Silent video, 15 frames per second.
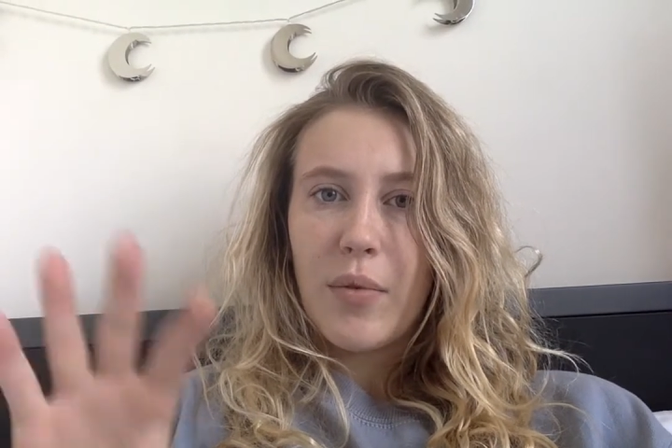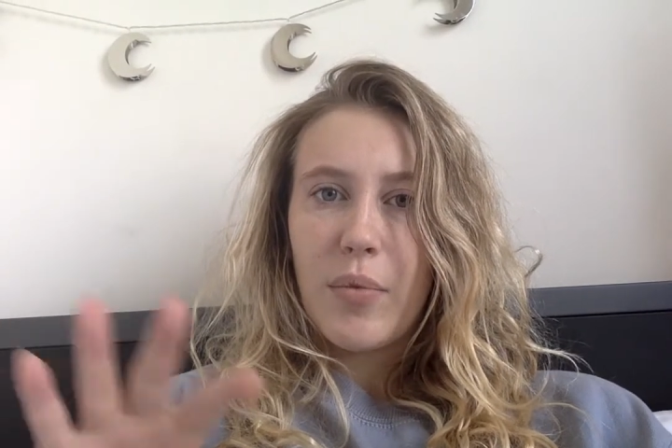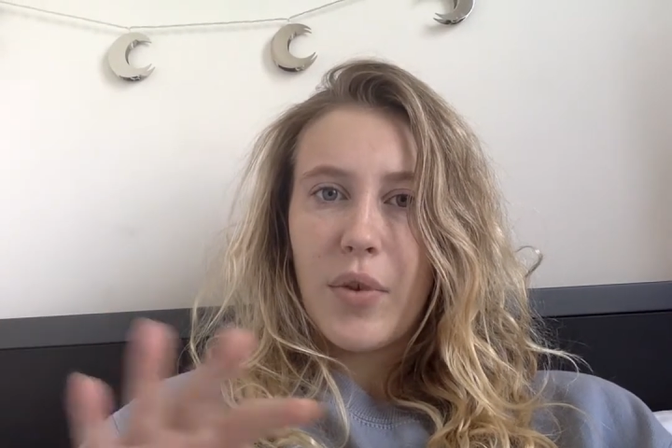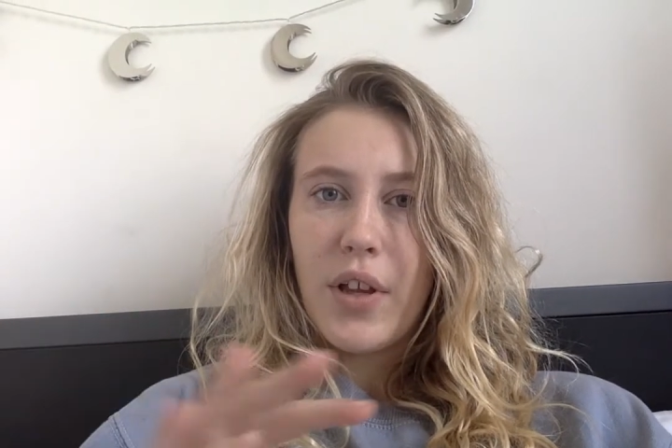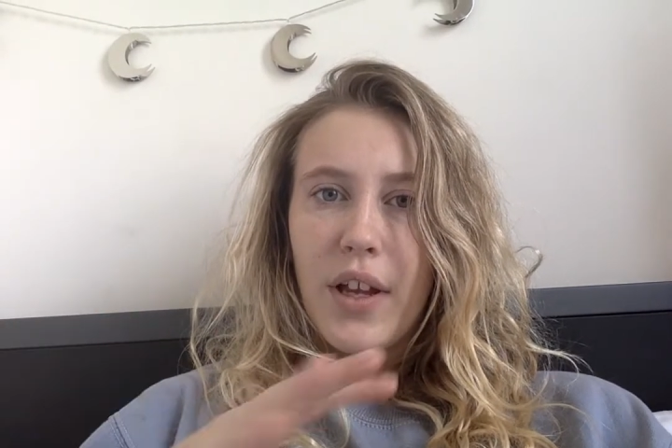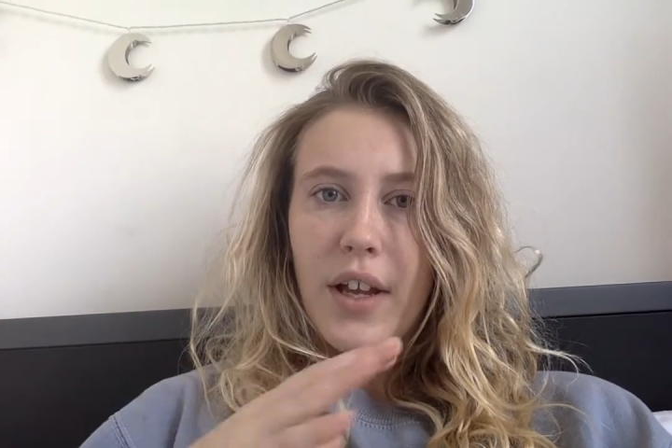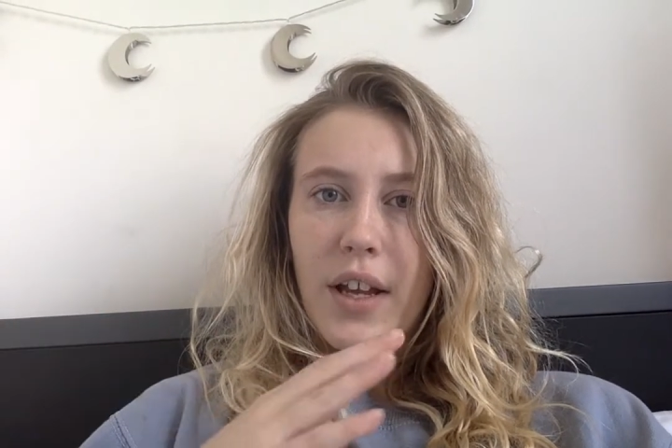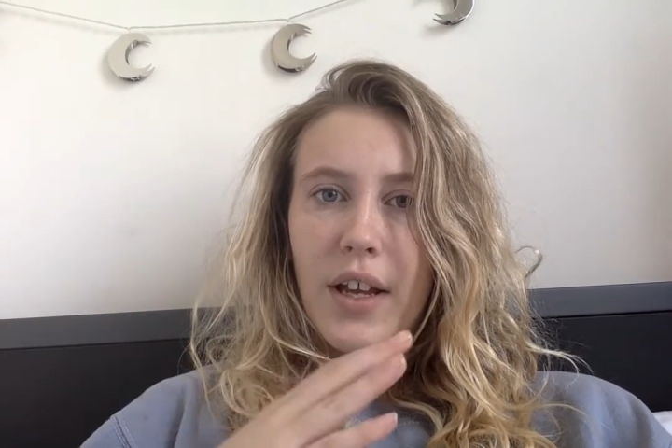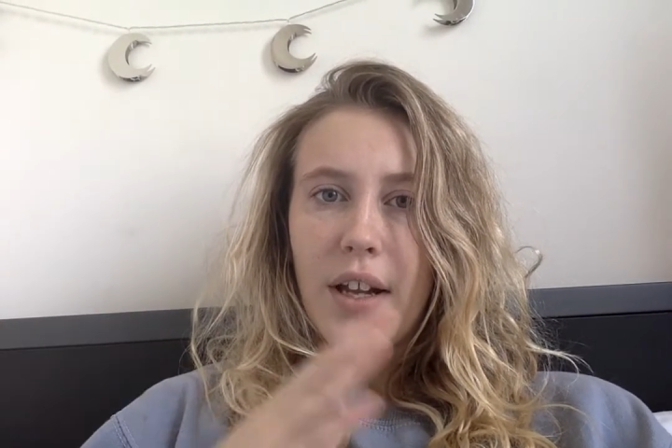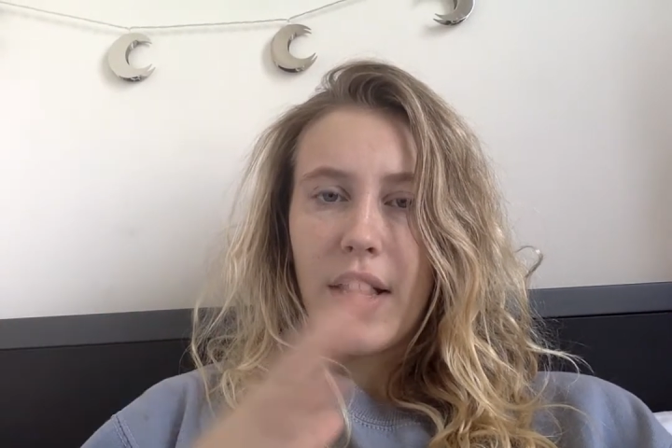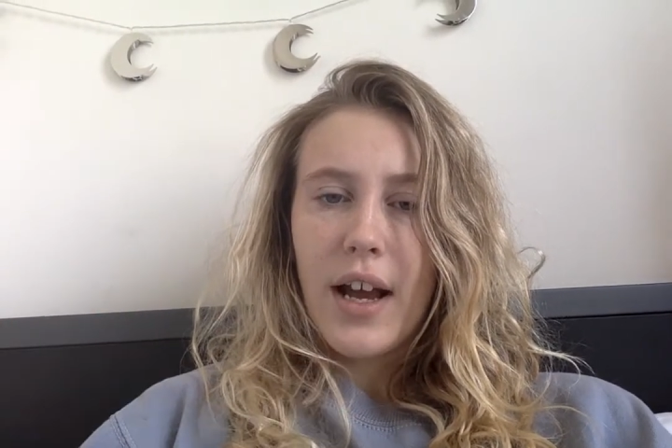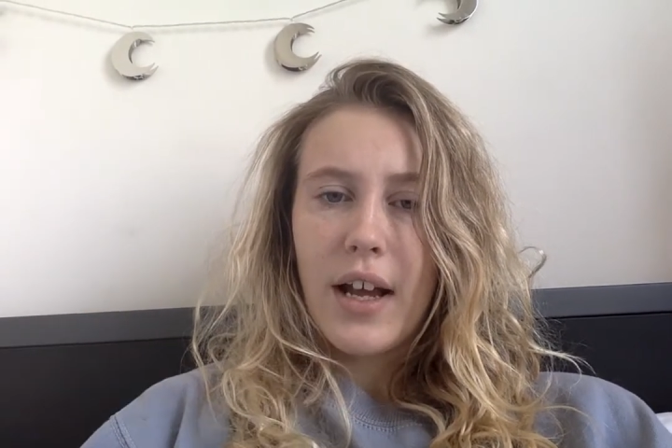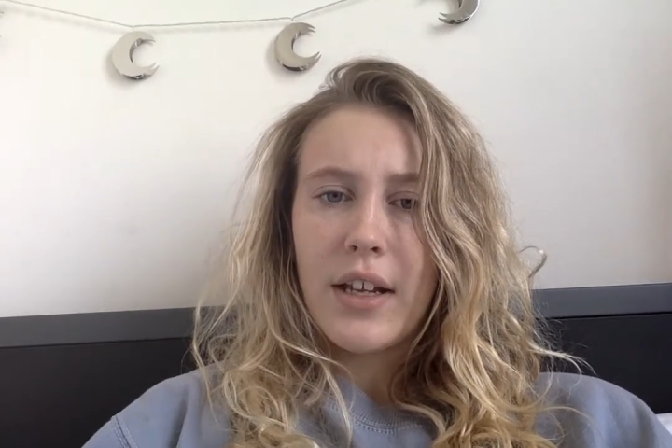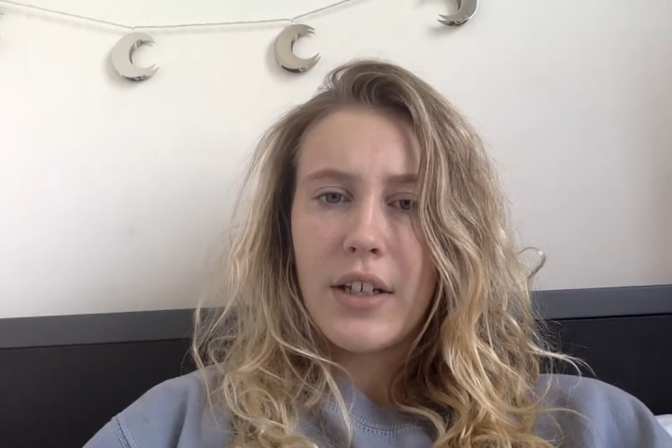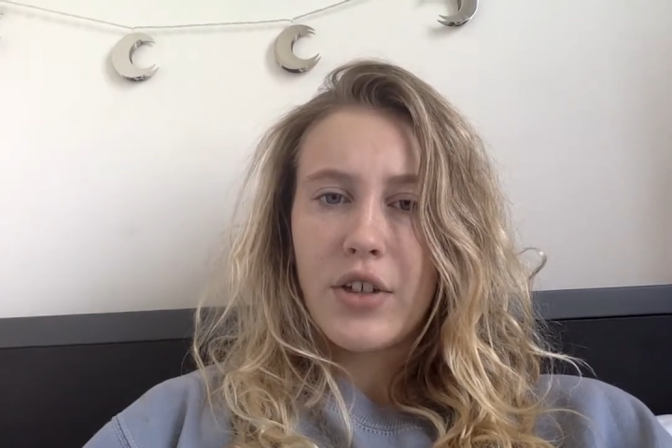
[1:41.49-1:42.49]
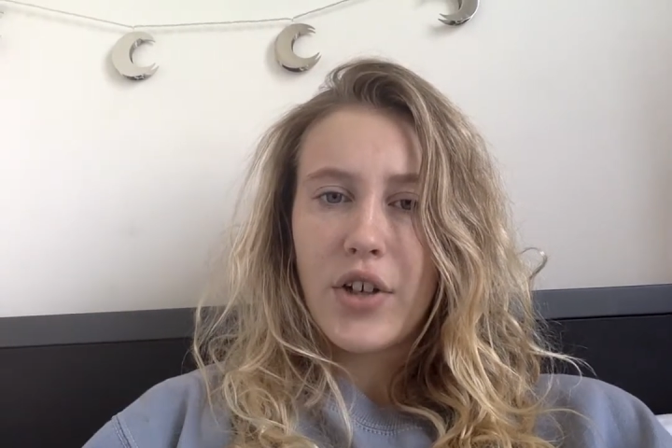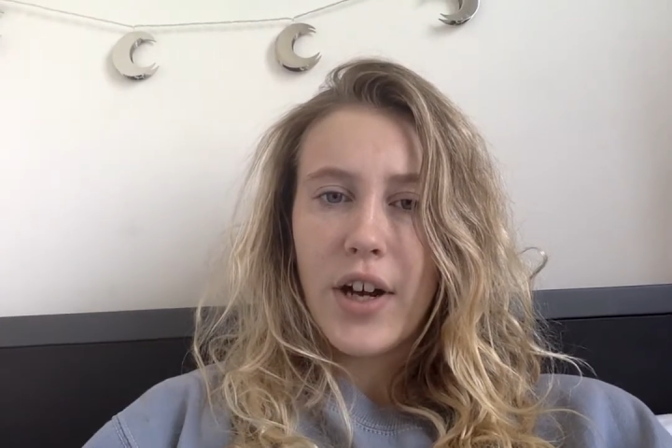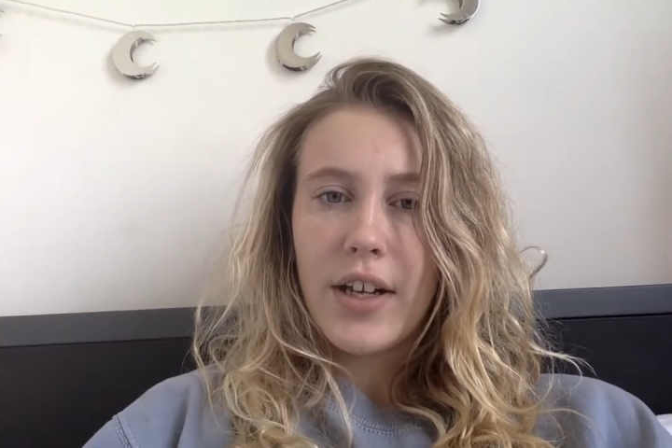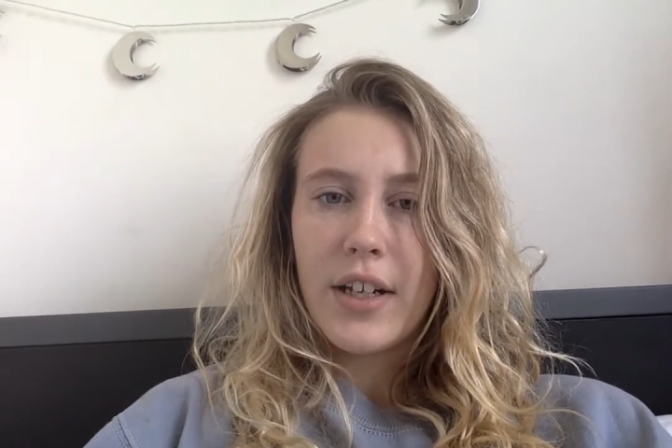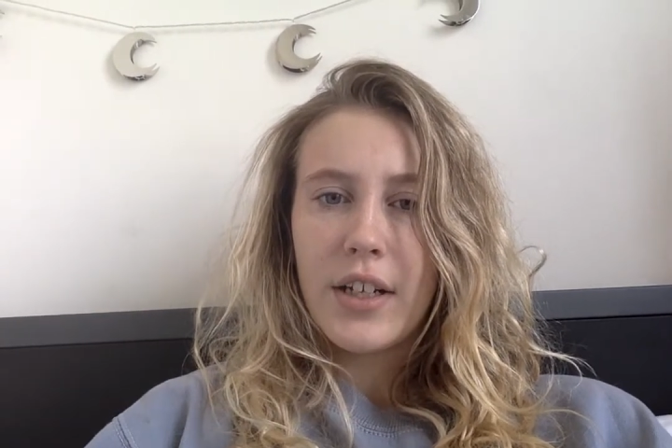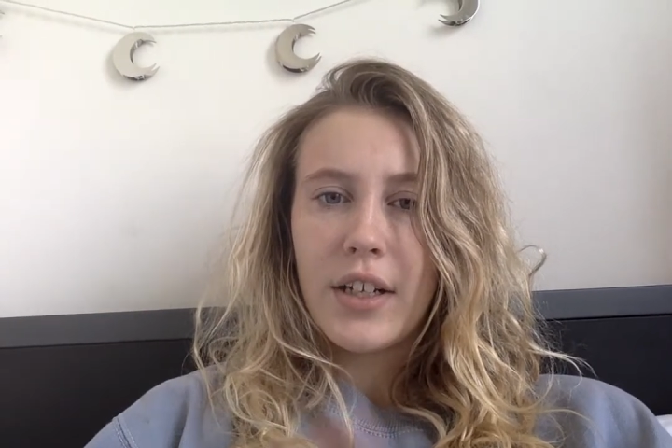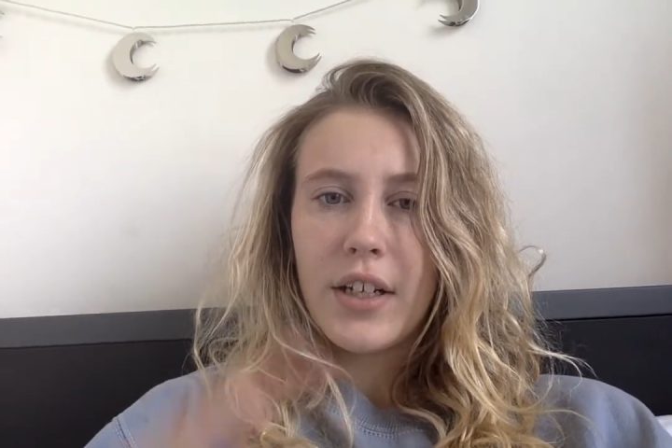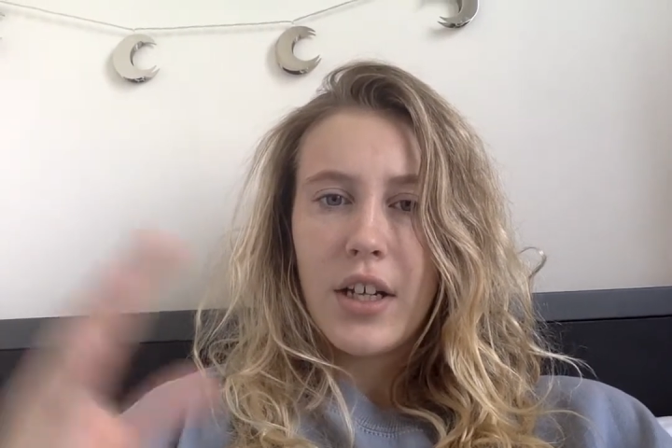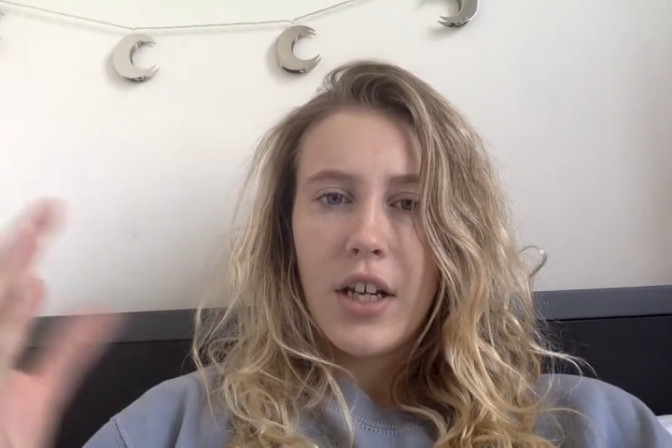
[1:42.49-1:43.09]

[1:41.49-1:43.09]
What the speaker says: play and try to